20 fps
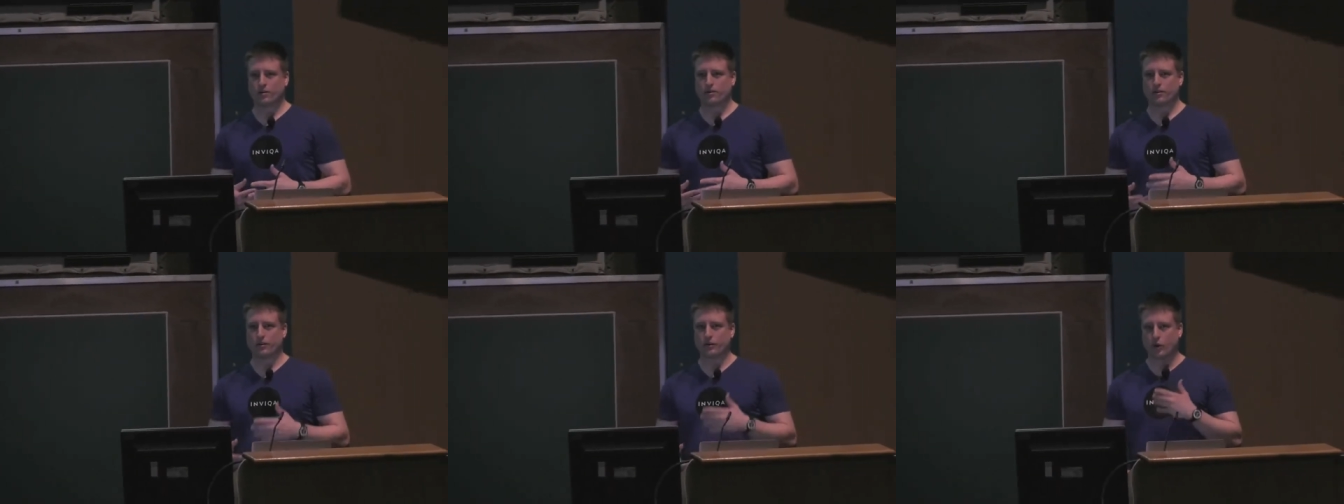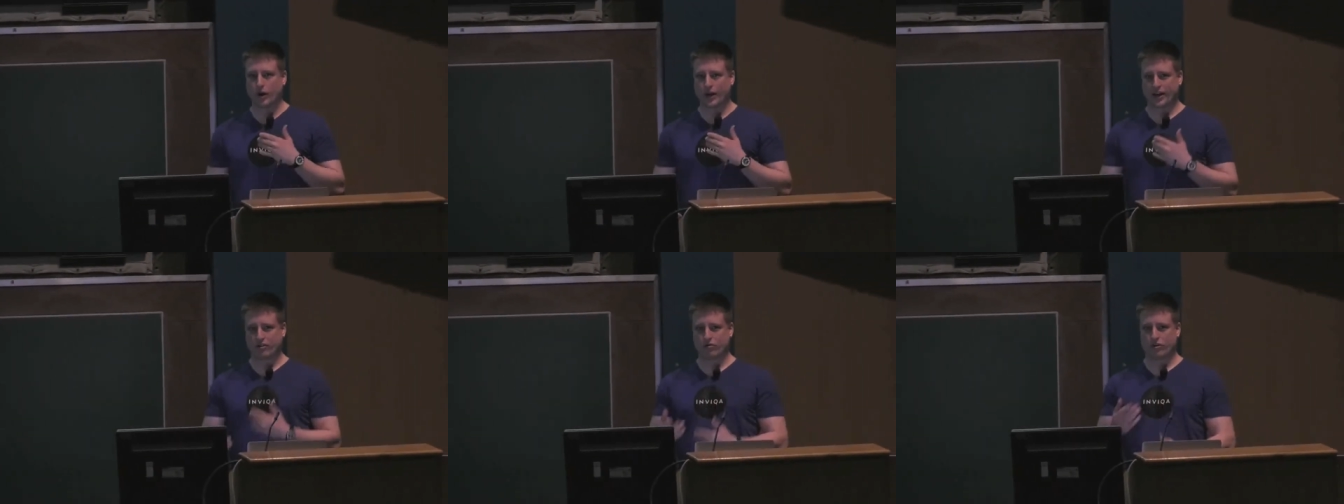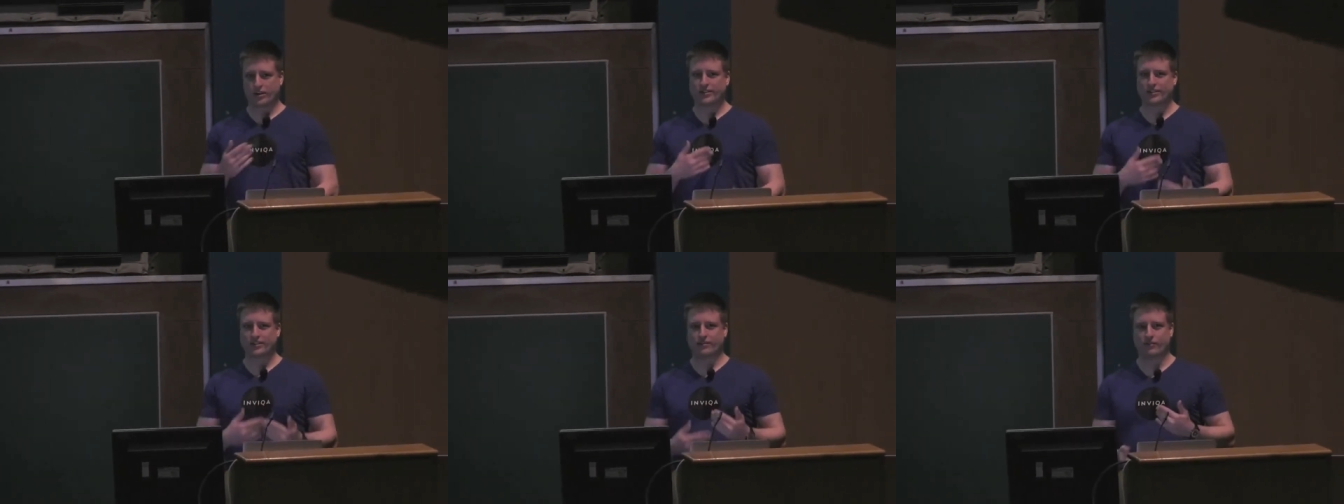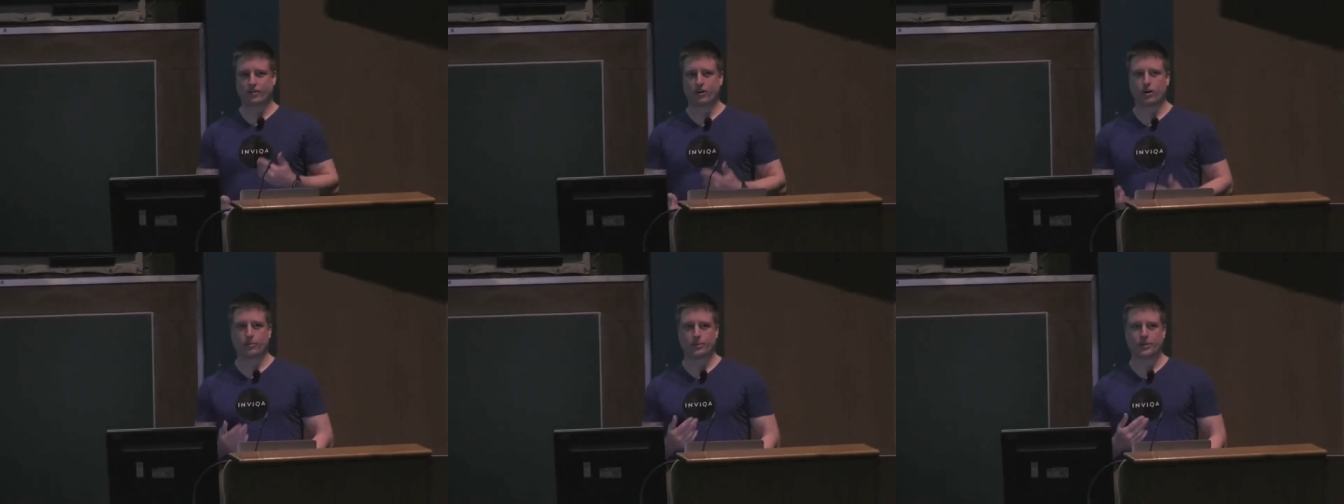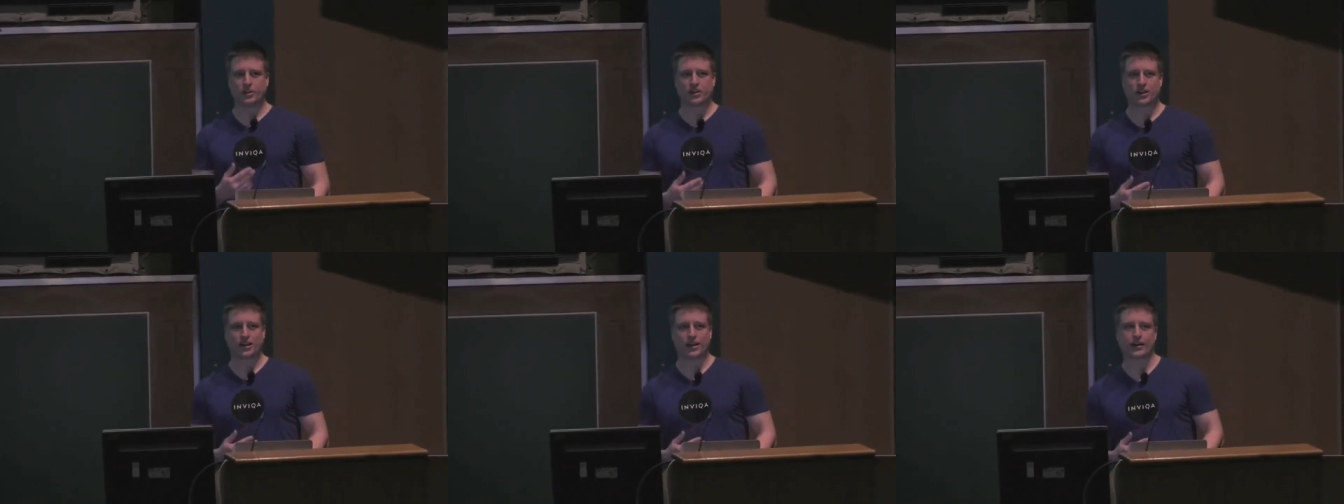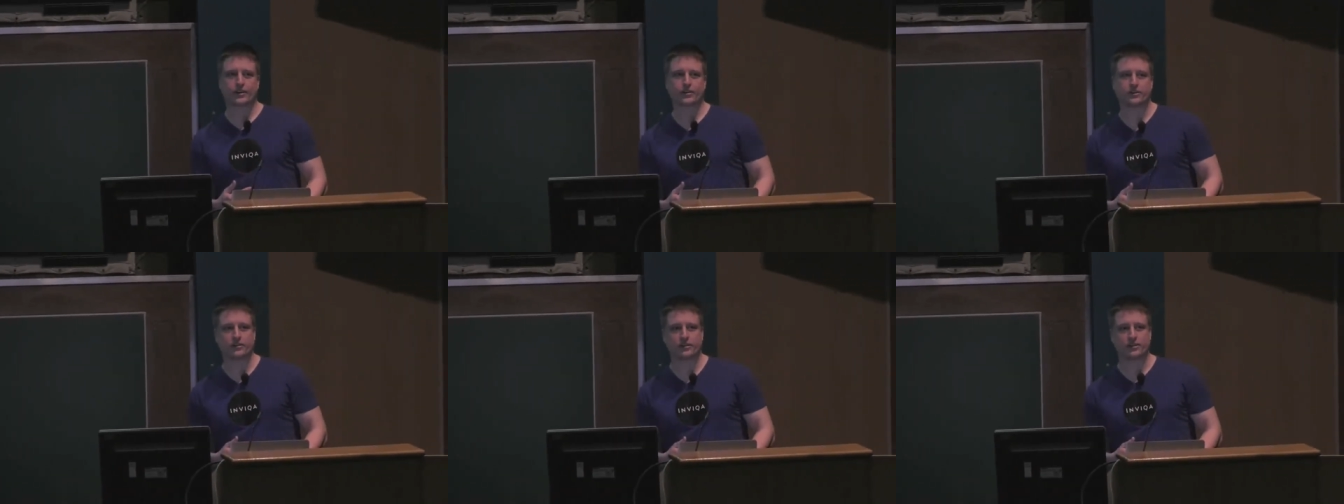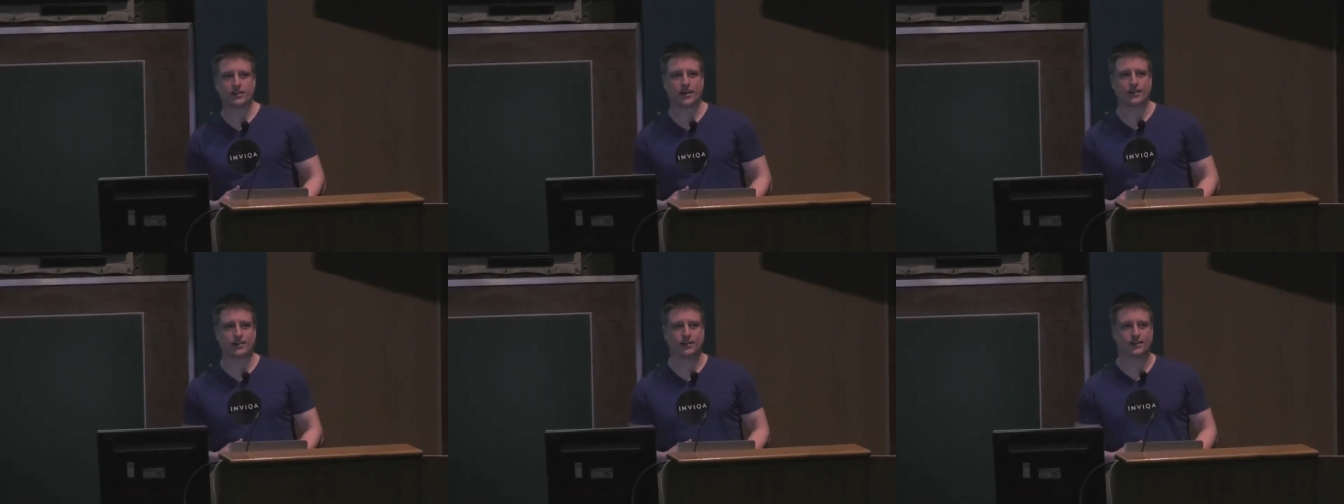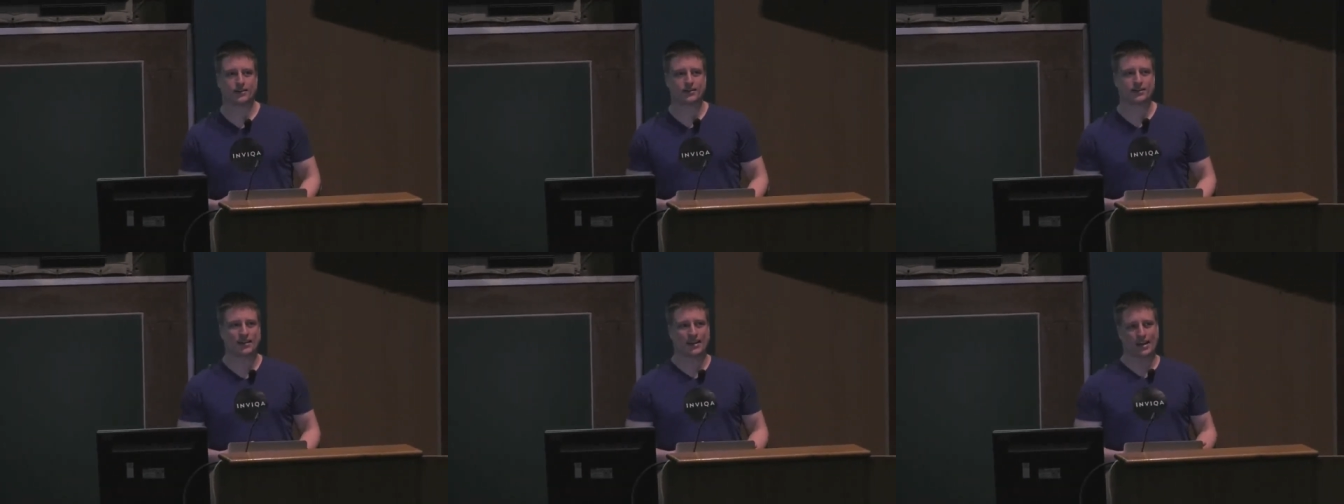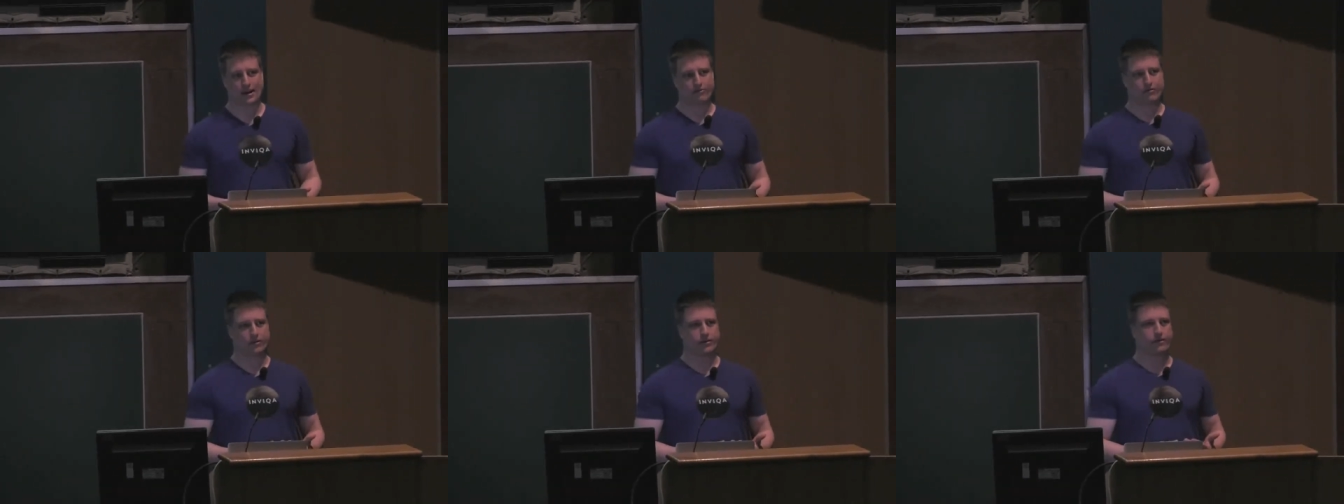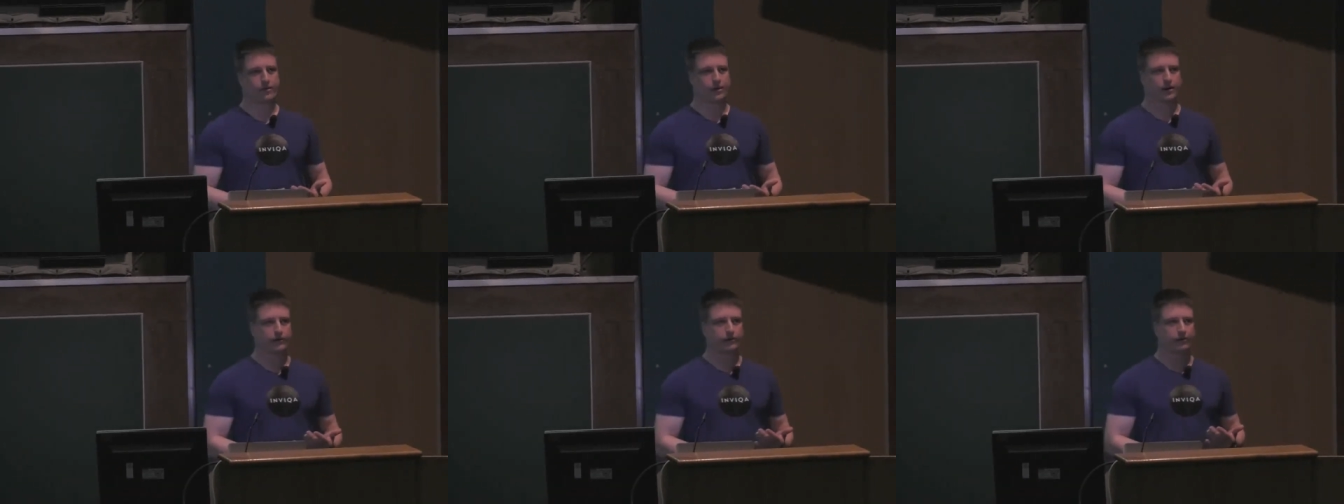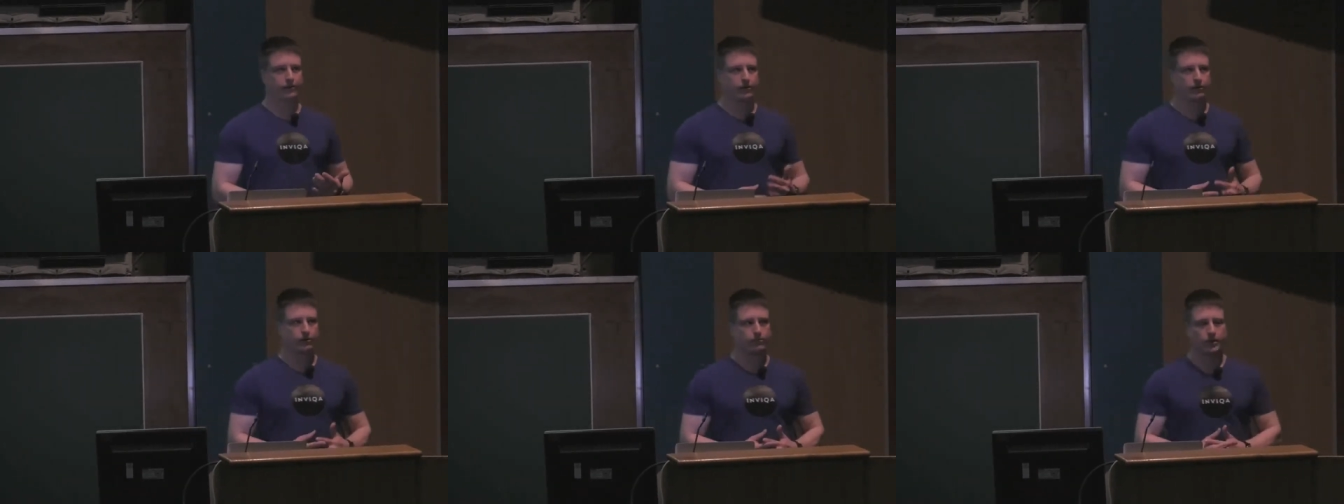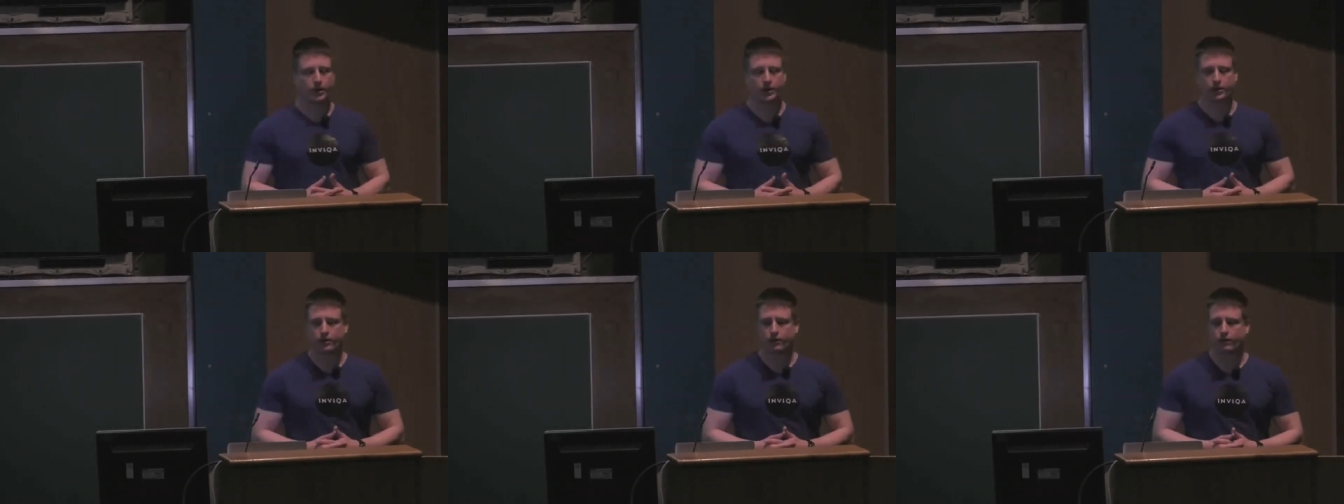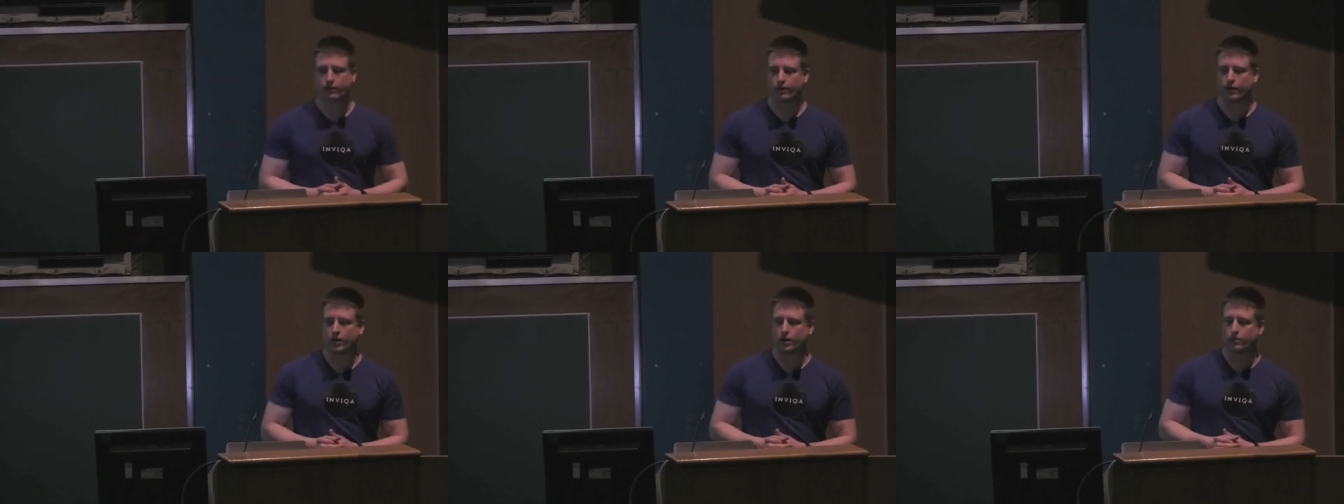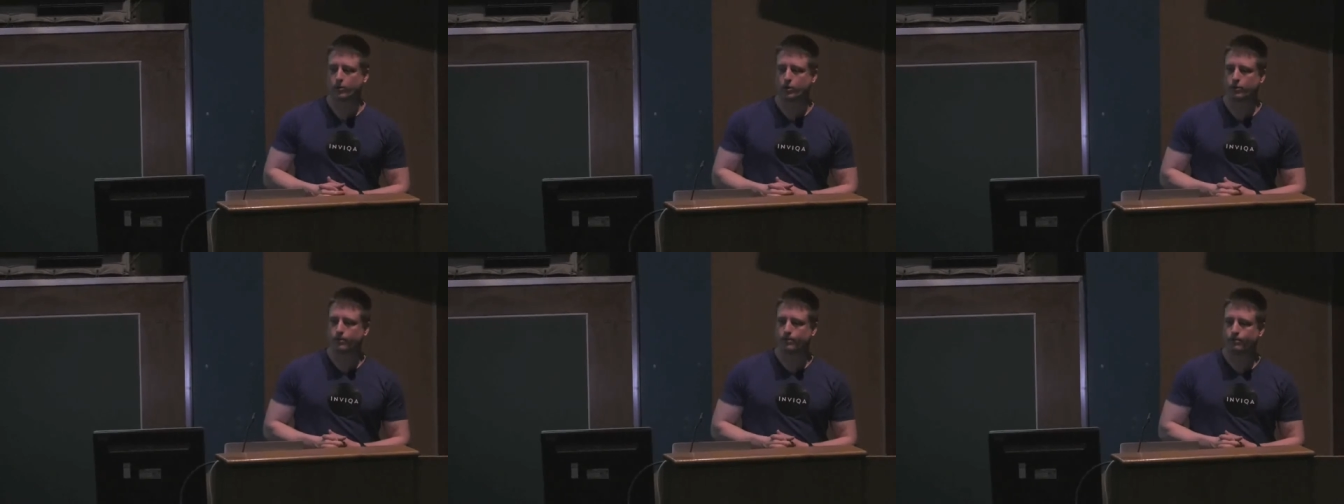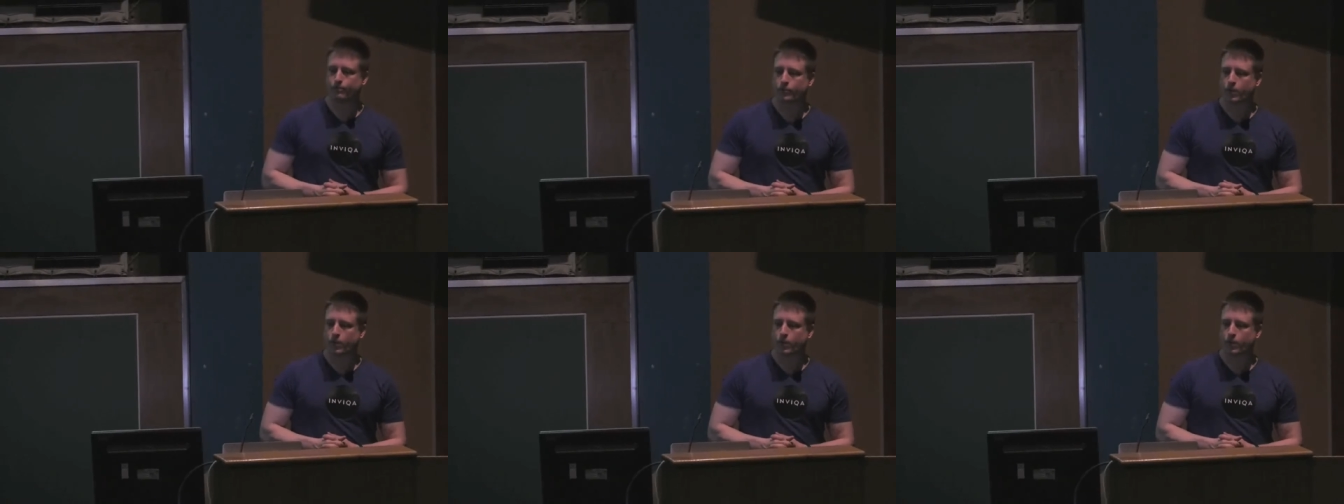do quite aggressive garbage collection settings to get rid of things that aren't being used anymore.